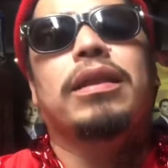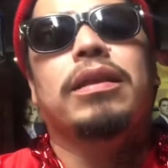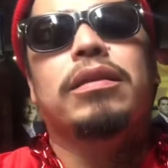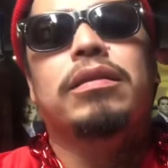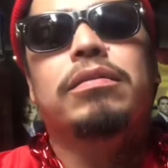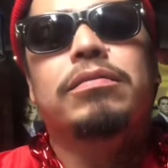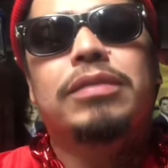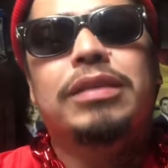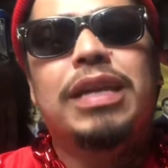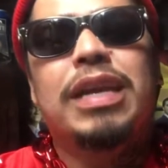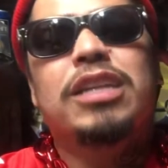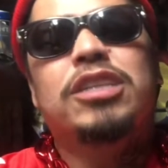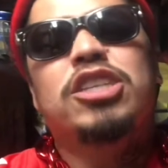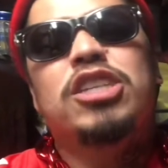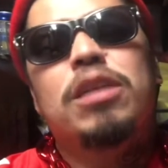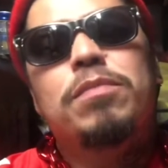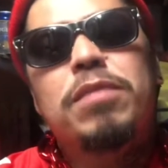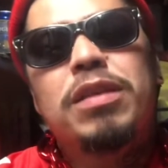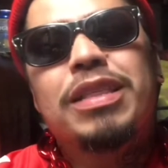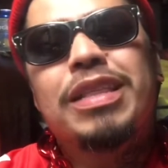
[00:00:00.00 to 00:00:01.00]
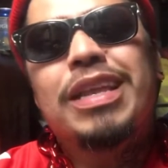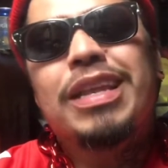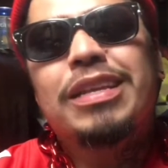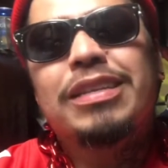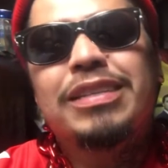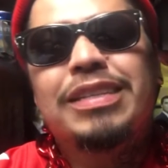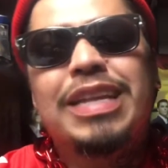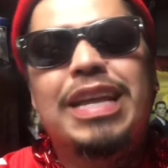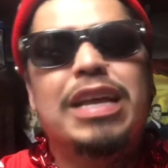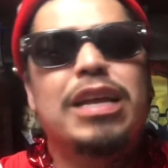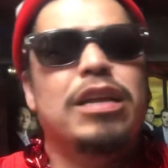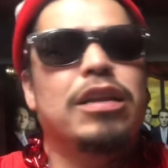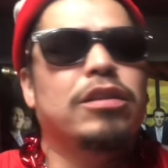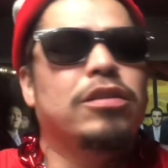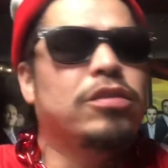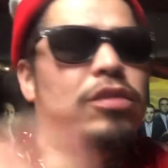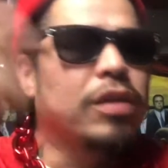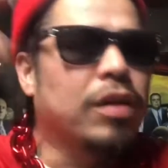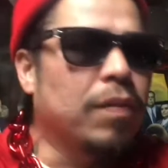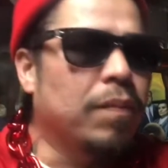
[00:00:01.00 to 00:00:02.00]
You know what I'm saying? Jimmy did his thing. He
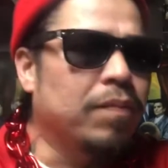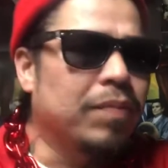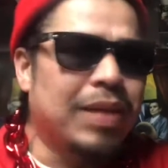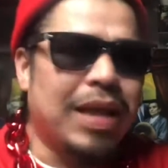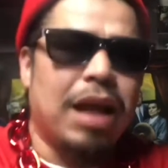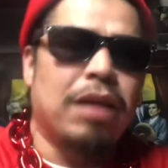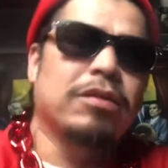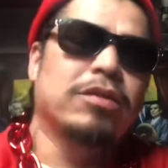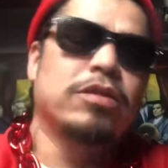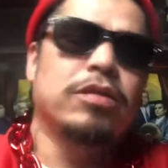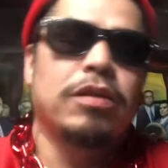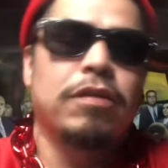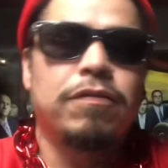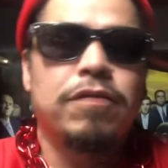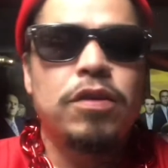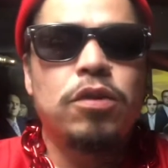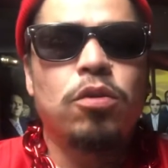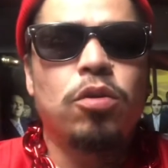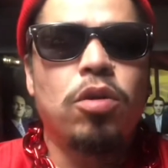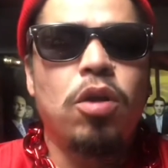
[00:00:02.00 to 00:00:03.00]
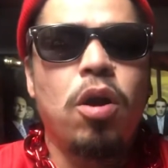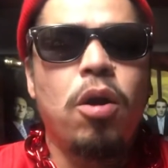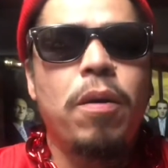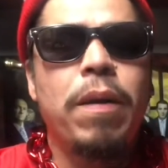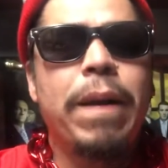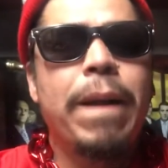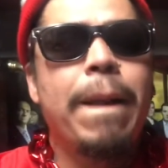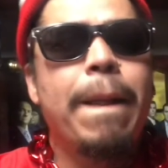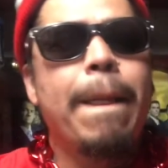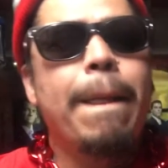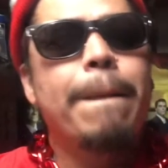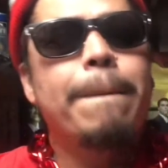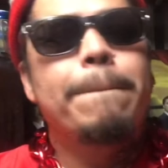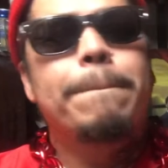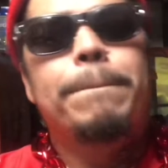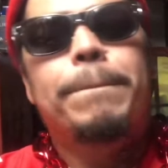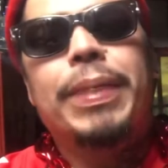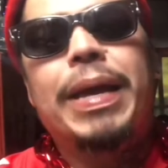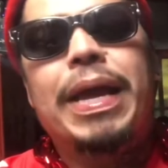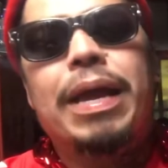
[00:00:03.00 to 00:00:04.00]
took him down to the field goal.
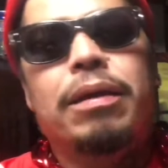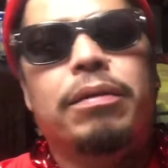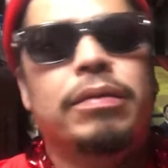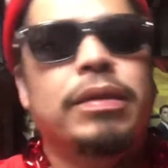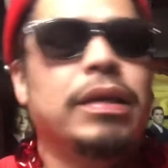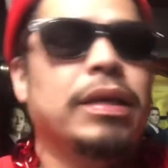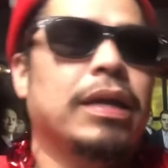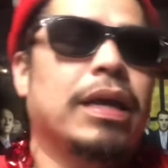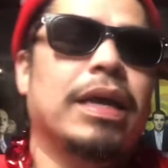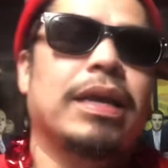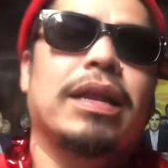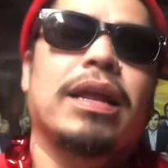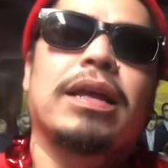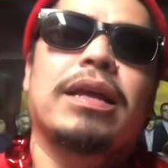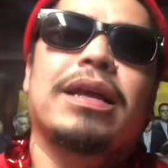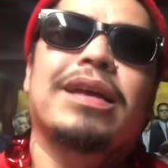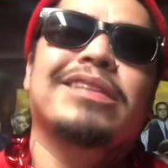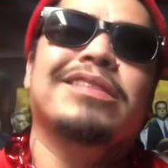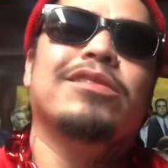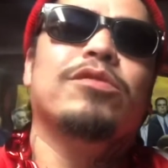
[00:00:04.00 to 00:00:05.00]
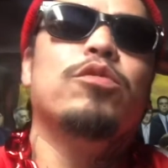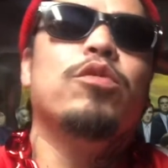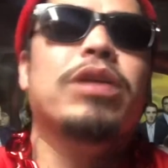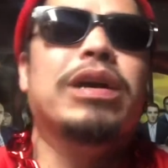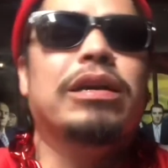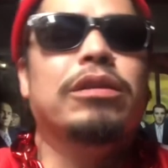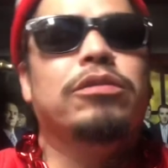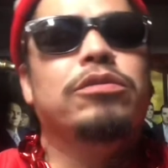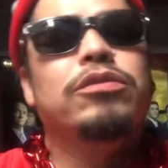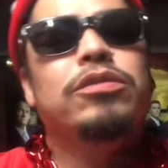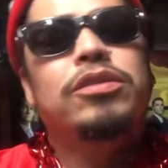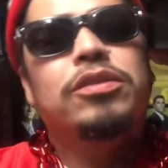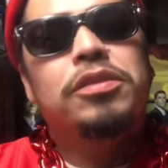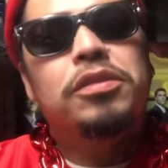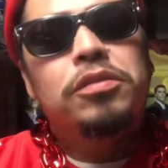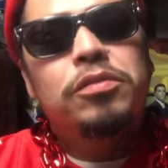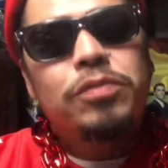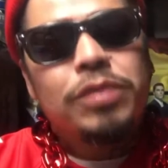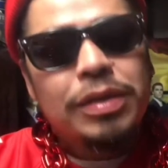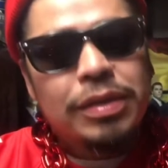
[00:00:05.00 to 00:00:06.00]
Bam. And then guess what? Whose
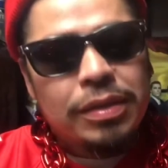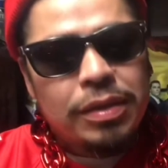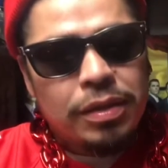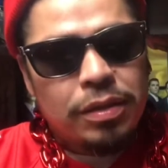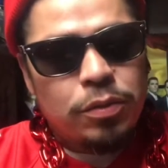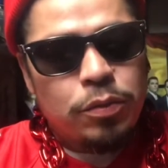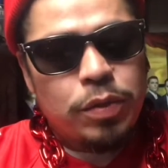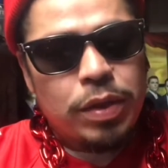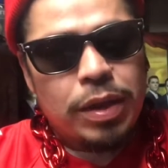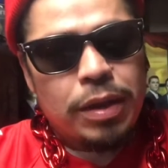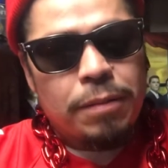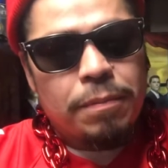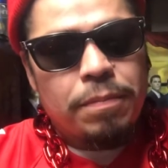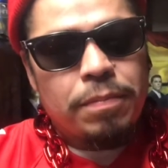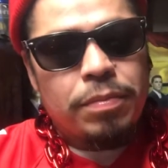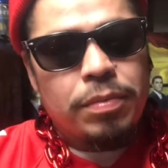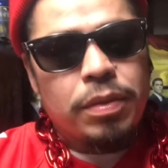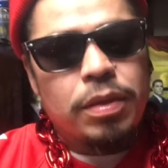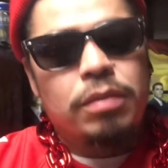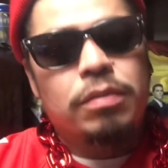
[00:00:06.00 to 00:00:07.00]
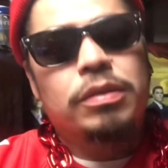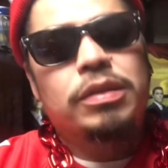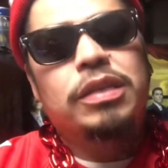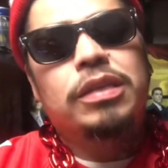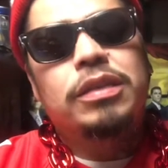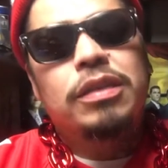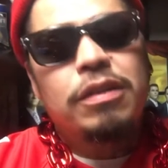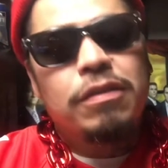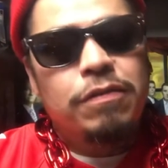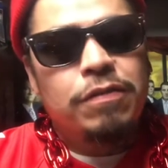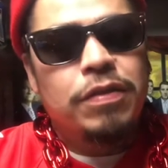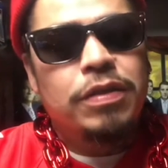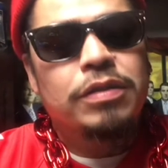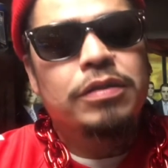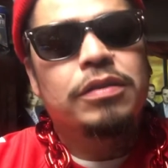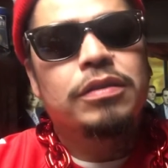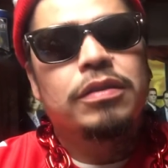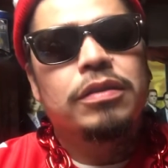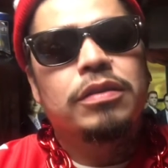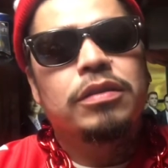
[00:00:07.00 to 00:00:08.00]
turn was it to win? It was a defense
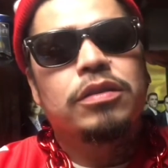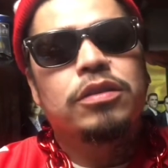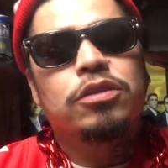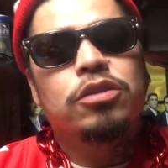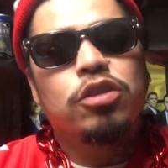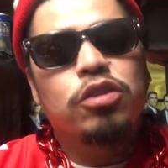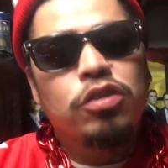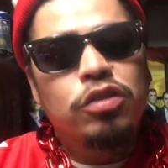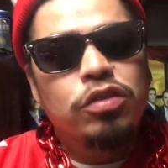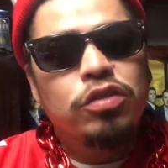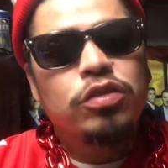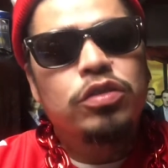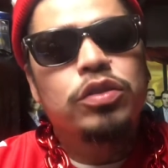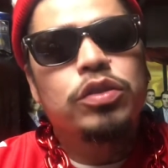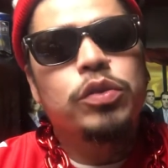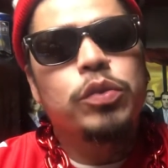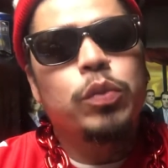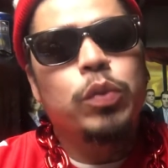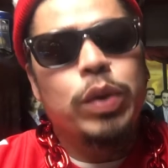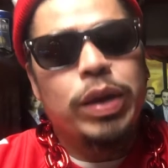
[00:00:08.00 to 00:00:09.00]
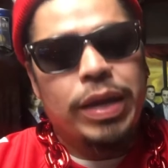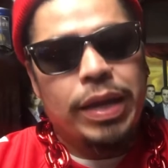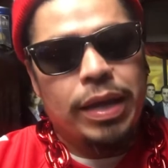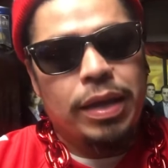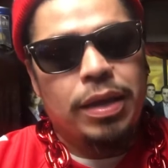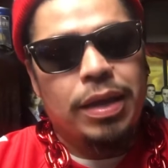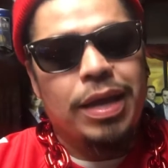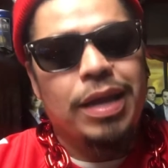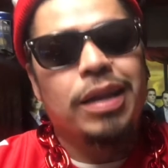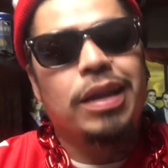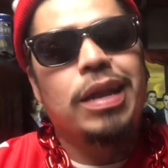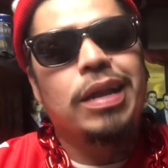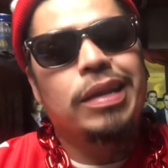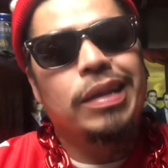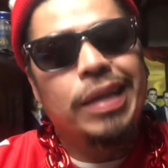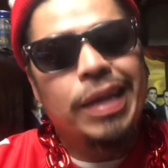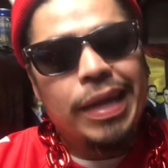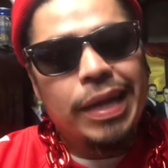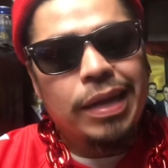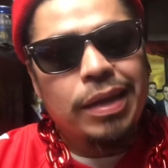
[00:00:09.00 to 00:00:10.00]
turn to win it. And they
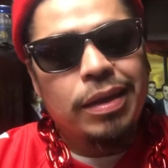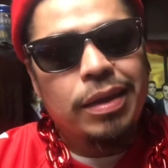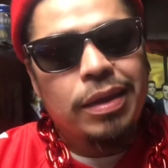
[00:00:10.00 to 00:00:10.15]
did.